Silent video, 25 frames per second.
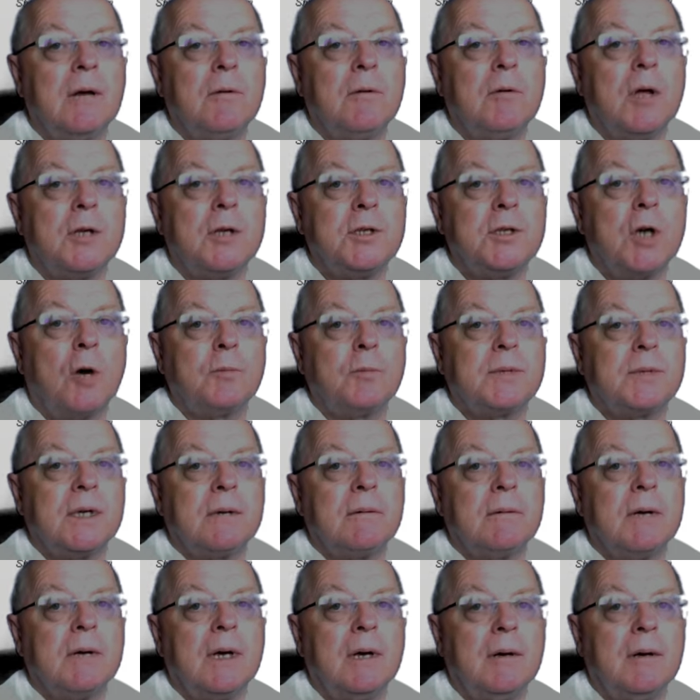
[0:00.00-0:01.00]
adopt
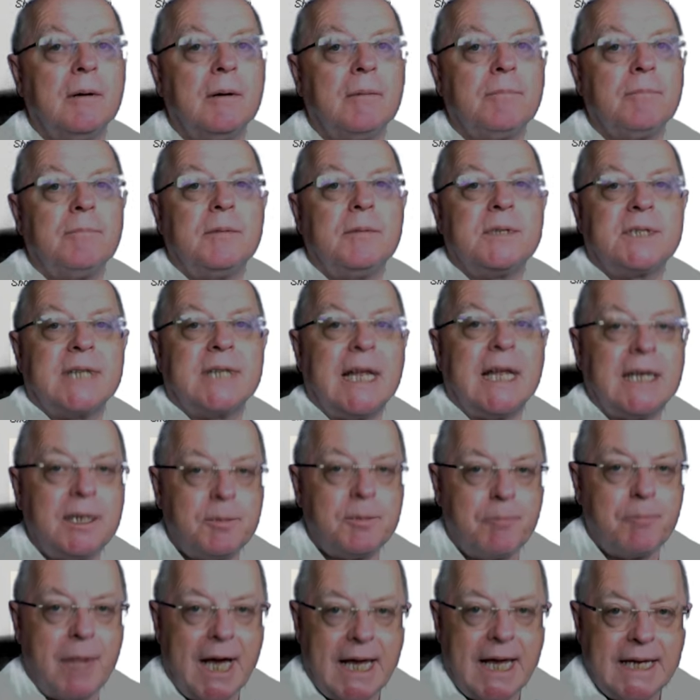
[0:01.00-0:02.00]
a
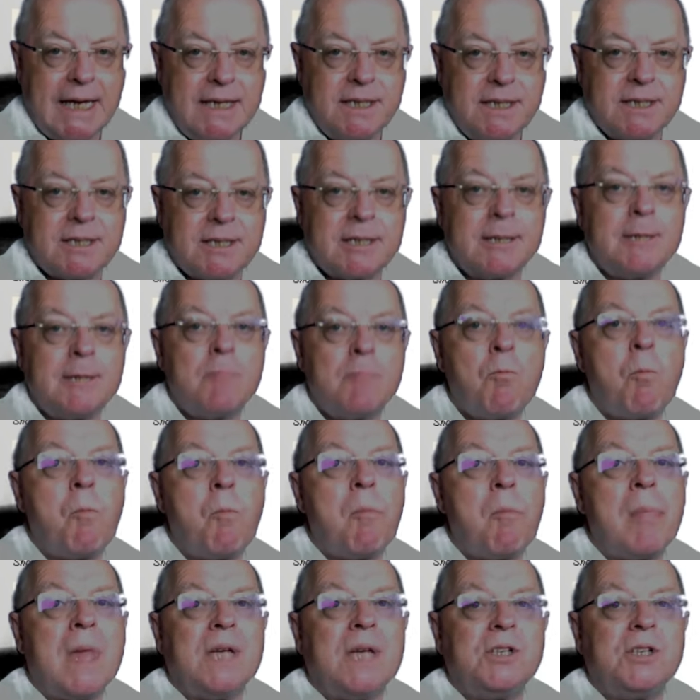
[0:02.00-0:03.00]
steady pace.
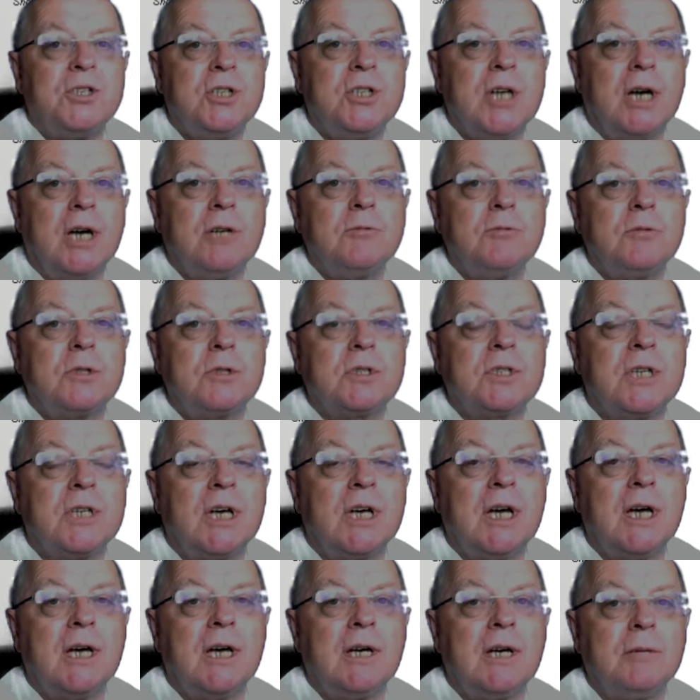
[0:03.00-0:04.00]
Don't
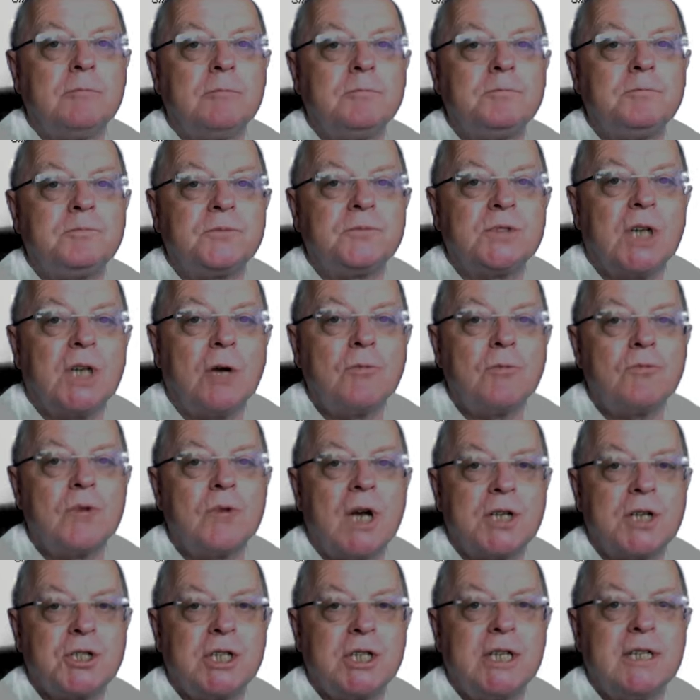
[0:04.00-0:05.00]

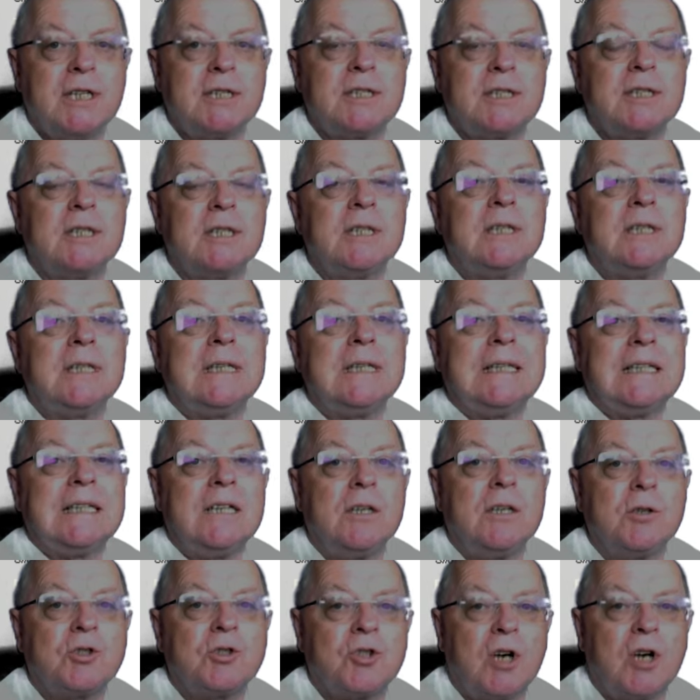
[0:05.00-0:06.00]
rush it.
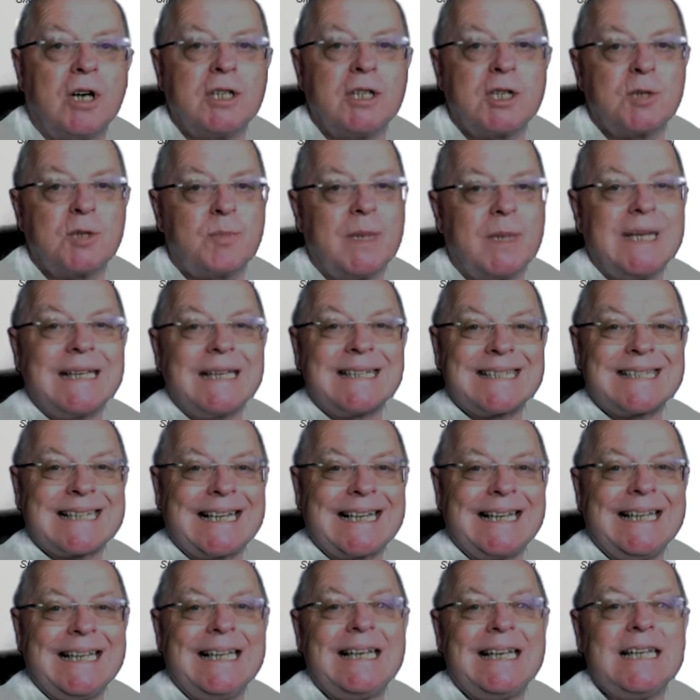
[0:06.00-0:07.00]
Try to speak as
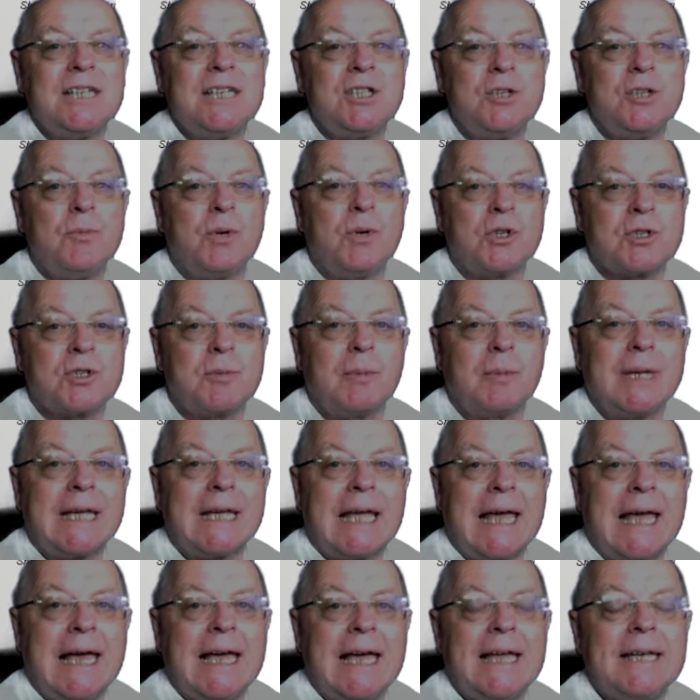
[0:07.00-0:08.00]
clearly as you possibly
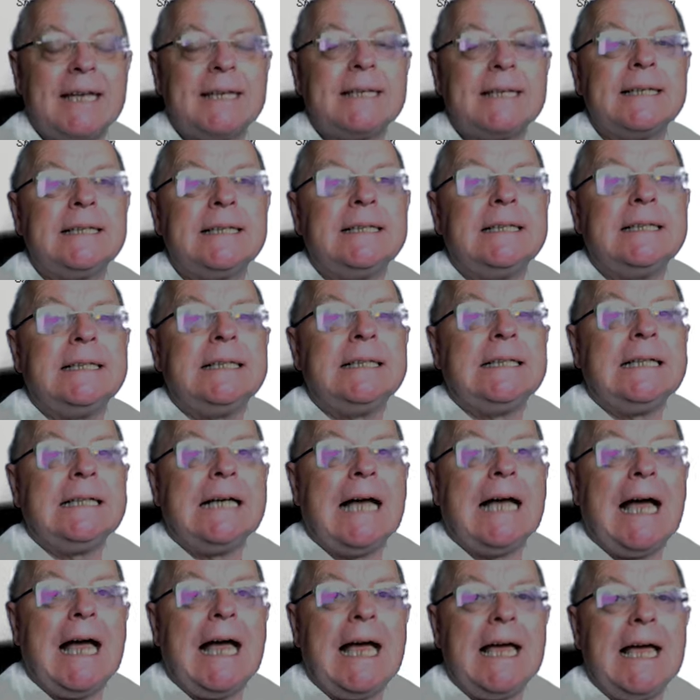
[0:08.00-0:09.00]
can,
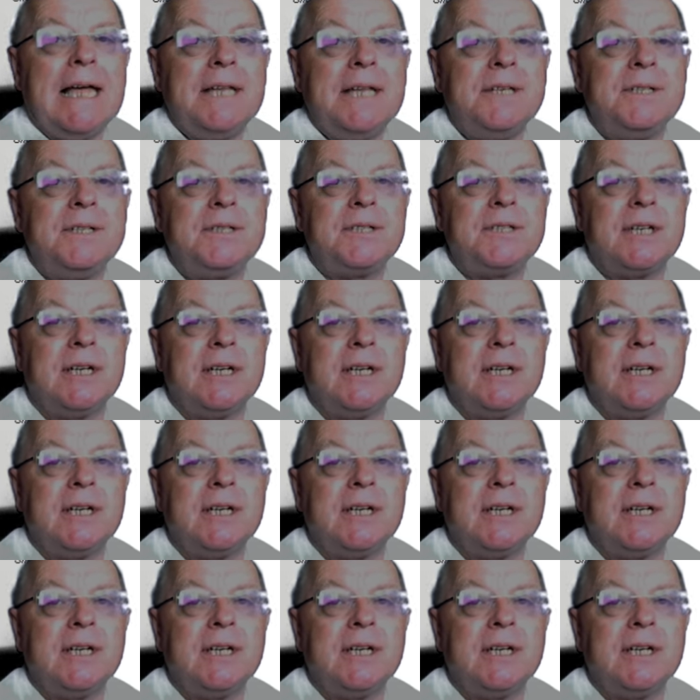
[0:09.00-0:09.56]
and